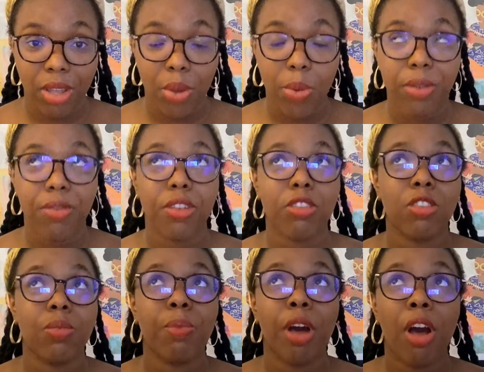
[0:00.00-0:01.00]
with
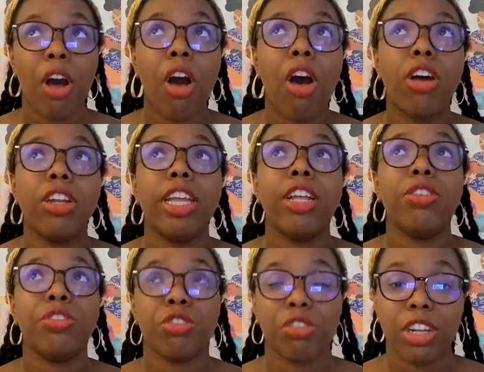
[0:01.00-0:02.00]
spot-on
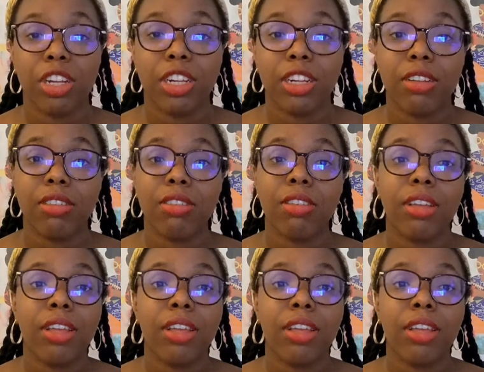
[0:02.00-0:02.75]
illustrations.